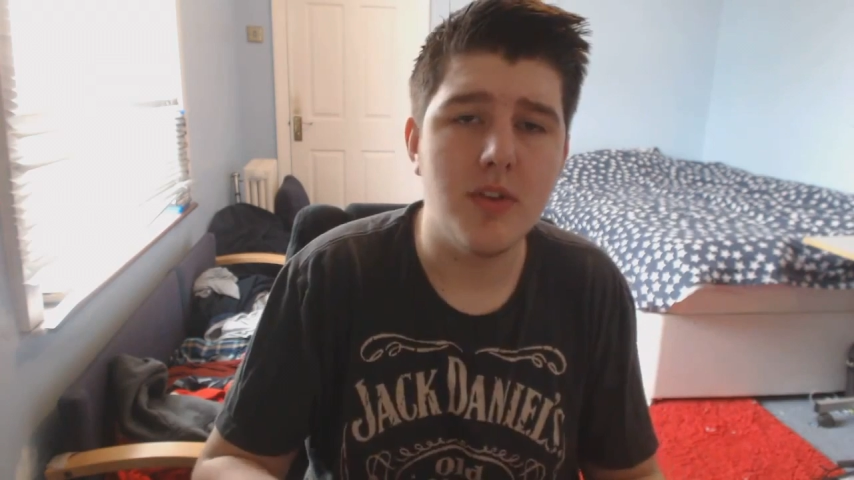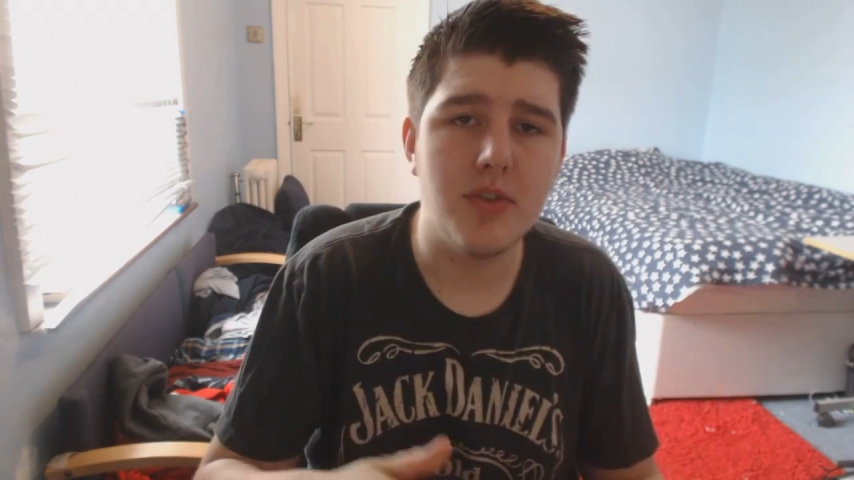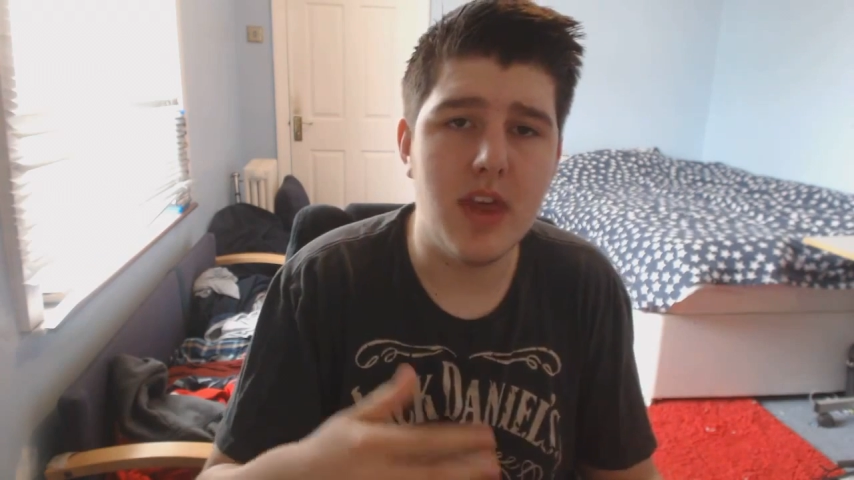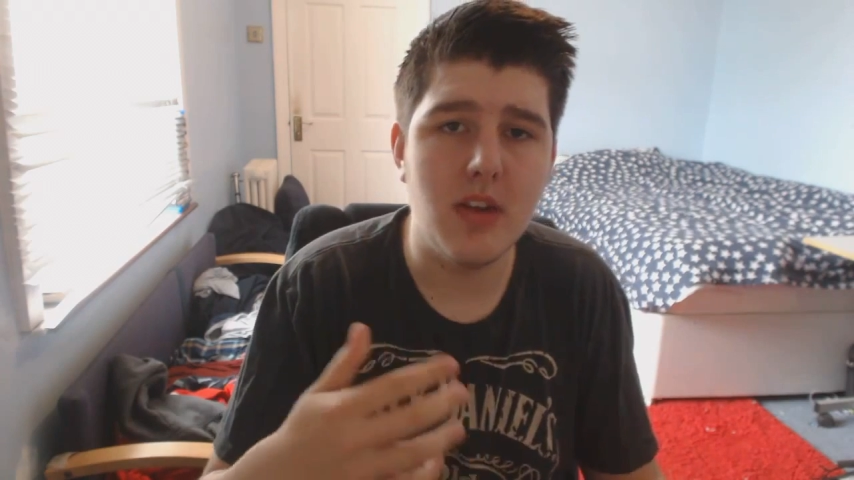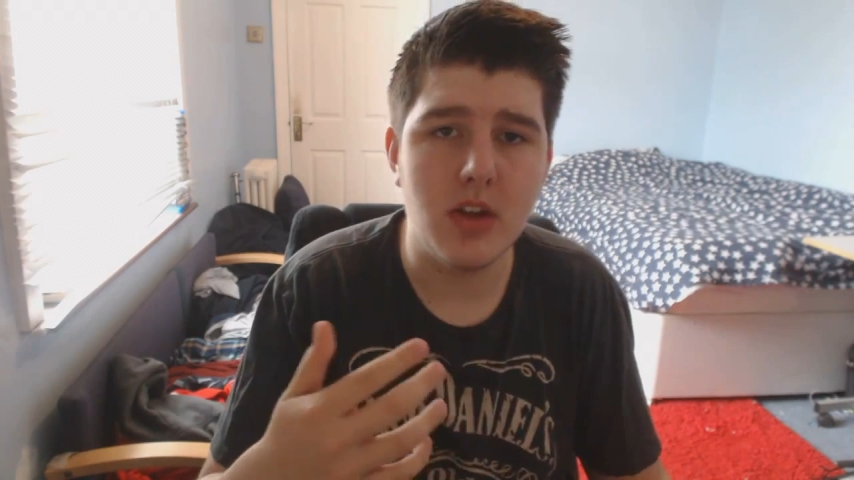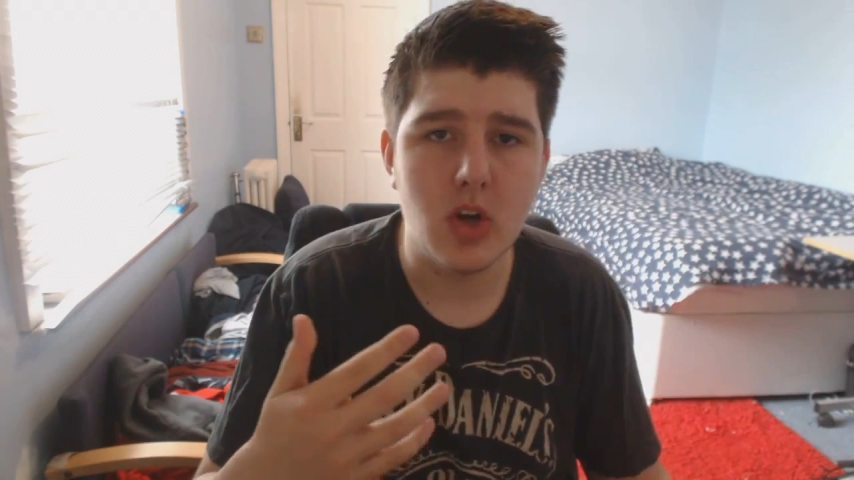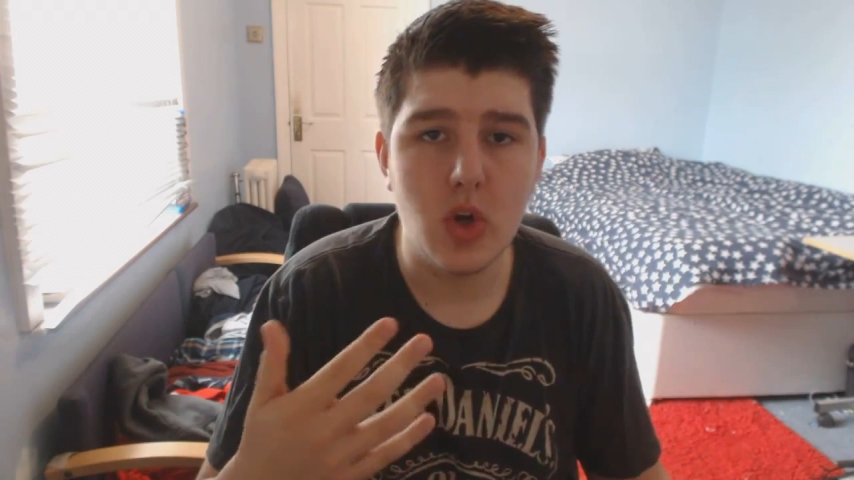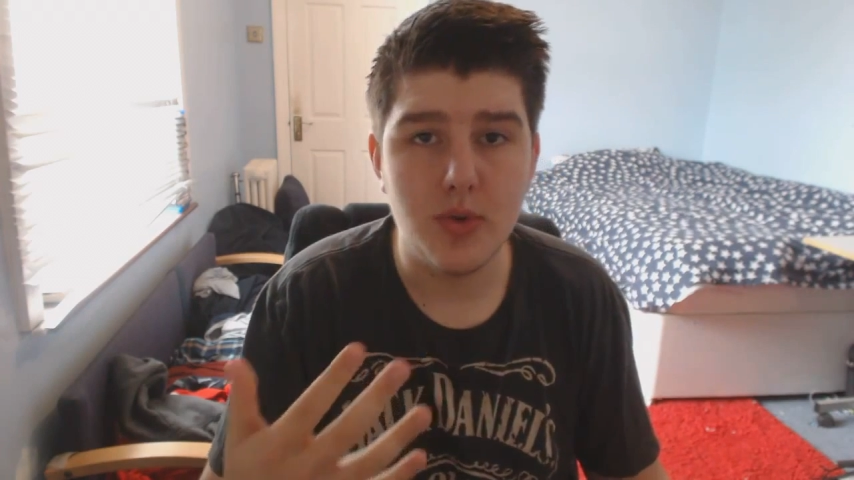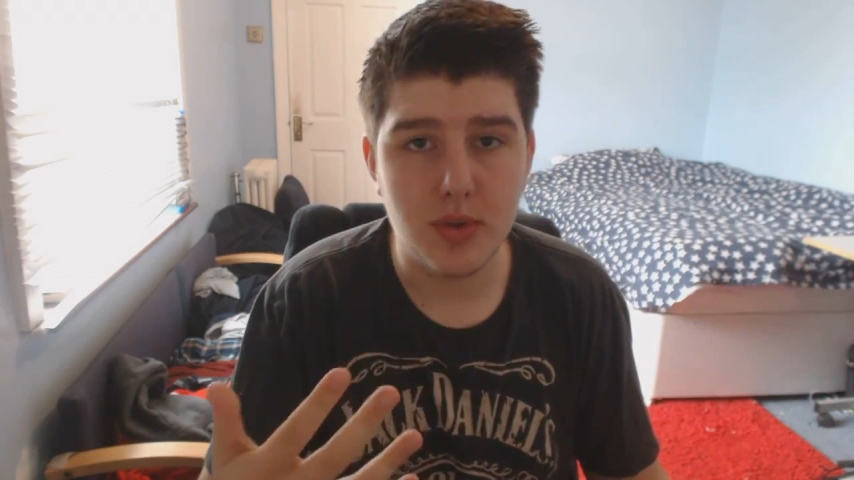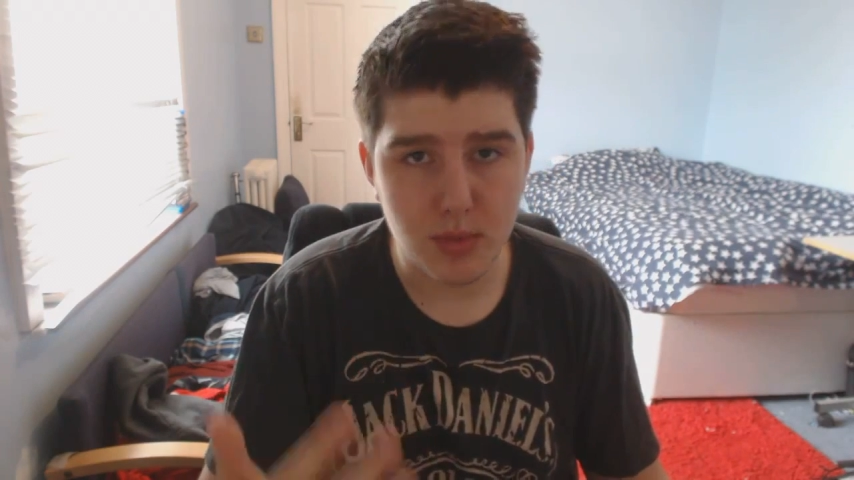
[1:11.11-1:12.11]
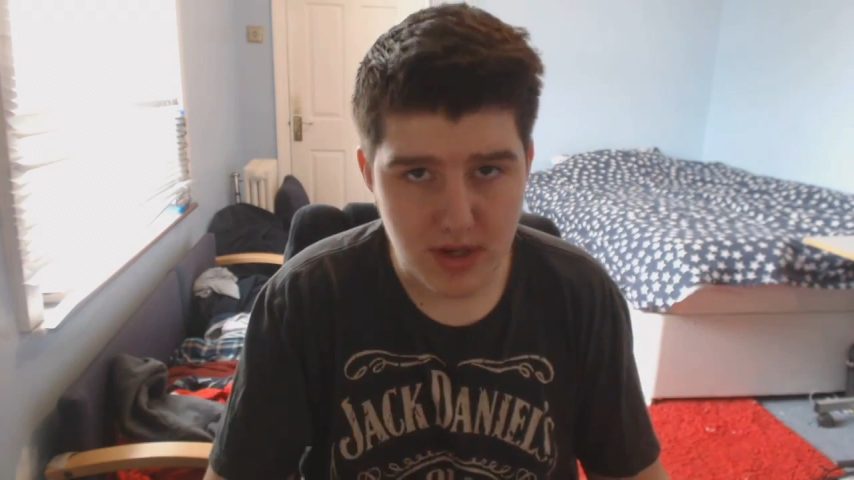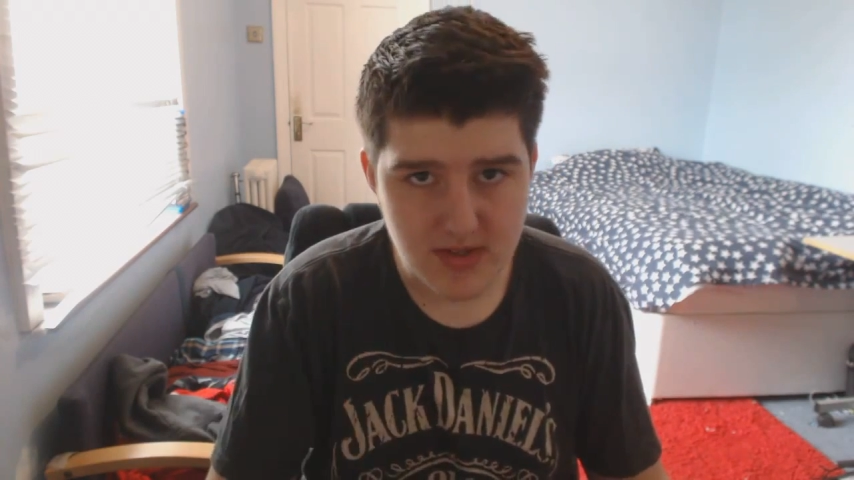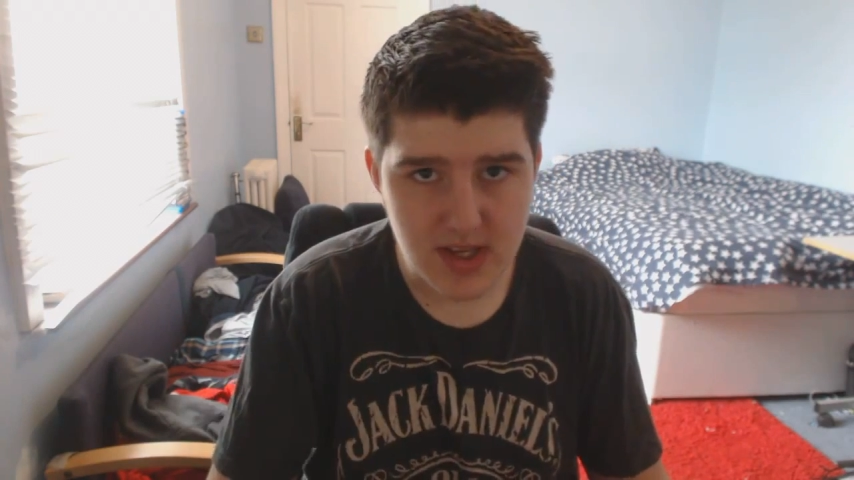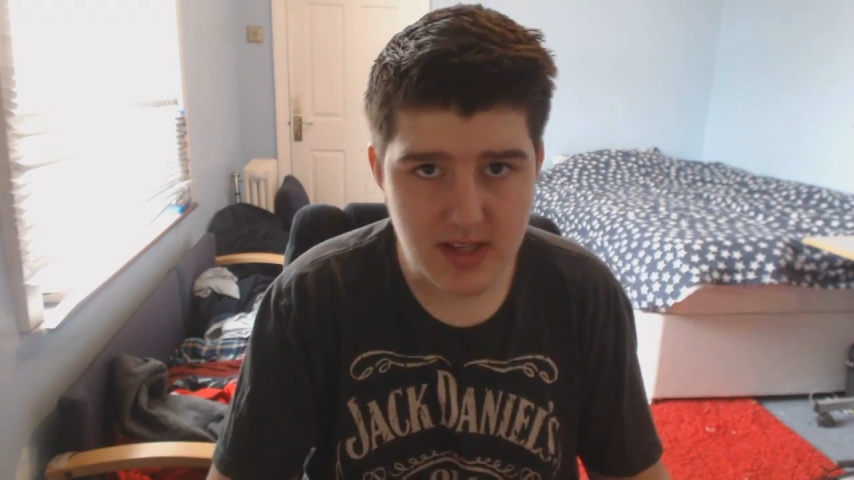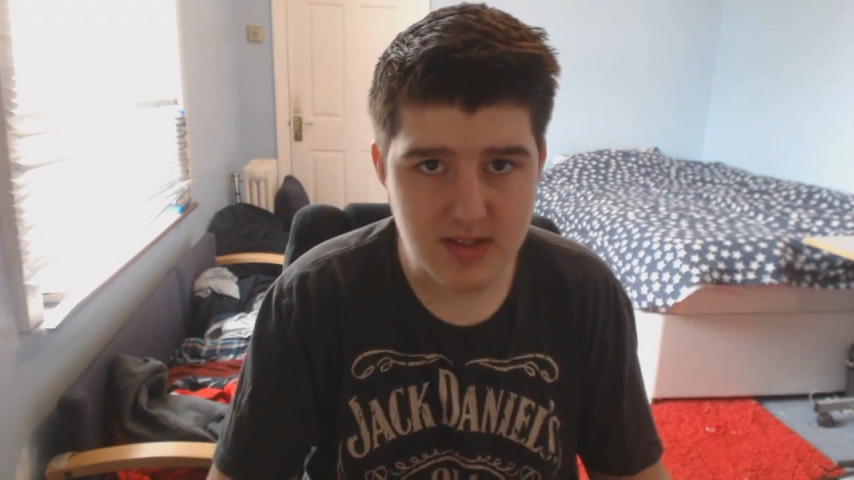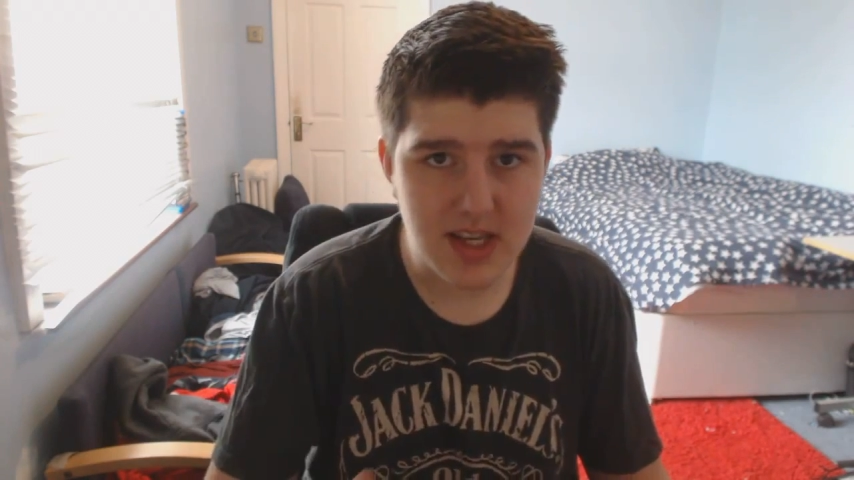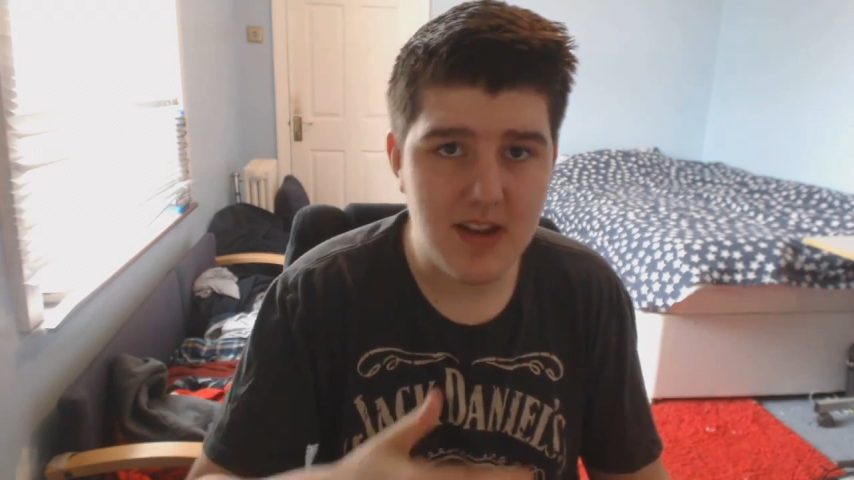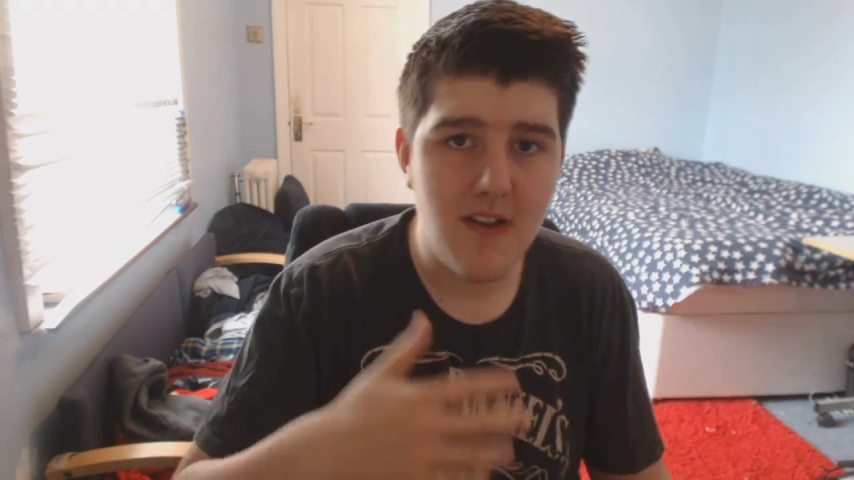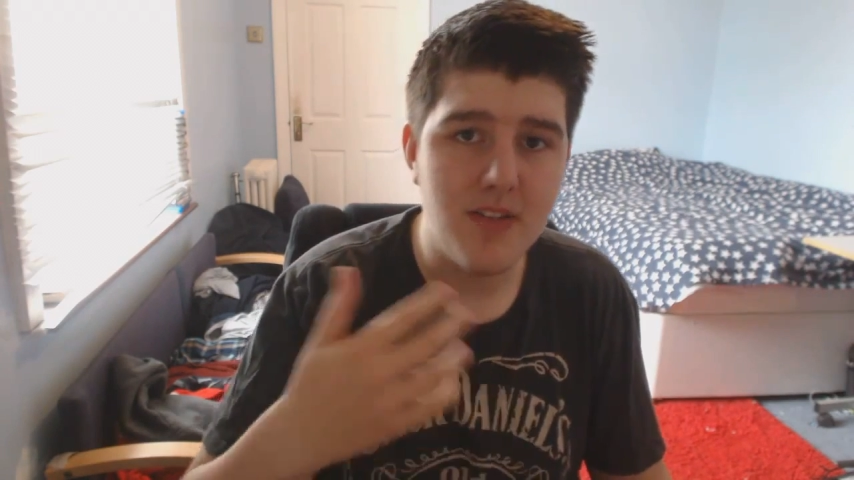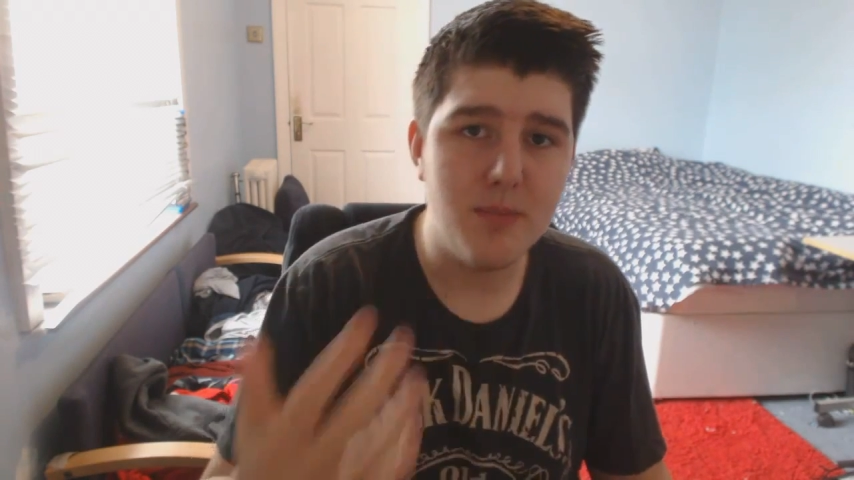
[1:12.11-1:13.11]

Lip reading: So that will include the 360,